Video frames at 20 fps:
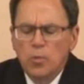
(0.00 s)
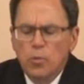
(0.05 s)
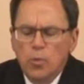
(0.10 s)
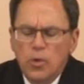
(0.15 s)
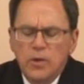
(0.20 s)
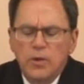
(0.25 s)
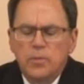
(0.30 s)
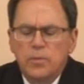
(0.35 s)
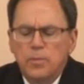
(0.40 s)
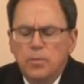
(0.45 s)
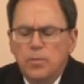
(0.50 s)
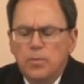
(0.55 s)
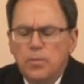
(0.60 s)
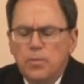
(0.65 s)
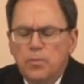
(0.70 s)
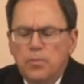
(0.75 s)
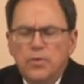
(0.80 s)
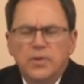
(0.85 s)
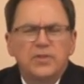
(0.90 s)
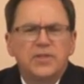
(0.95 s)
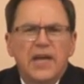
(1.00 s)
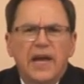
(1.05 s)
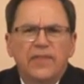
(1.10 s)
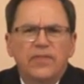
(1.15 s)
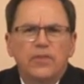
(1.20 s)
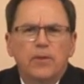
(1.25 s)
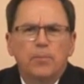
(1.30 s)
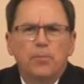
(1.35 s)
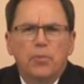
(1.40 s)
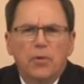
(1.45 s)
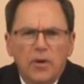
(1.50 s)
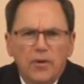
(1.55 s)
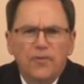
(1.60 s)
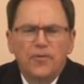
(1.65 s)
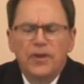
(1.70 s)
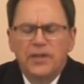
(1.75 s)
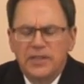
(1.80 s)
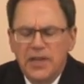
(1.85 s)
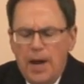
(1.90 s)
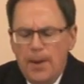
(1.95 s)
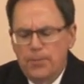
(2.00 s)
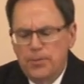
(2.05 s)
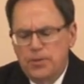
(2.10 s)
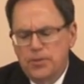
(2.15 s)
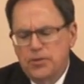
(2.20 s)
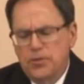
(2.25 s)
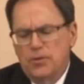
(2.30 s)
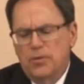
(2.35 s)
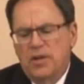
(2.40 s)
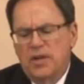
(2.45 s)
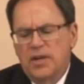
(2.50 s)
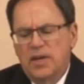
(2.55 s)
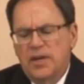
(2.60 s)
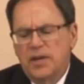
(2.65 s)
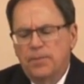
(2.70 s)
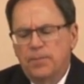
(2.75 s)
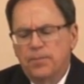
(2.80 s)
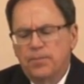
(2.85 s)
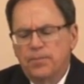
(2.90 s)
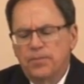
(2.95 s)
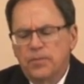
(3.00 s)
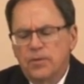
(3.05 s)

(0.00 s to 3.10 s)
would present the perfect opportunity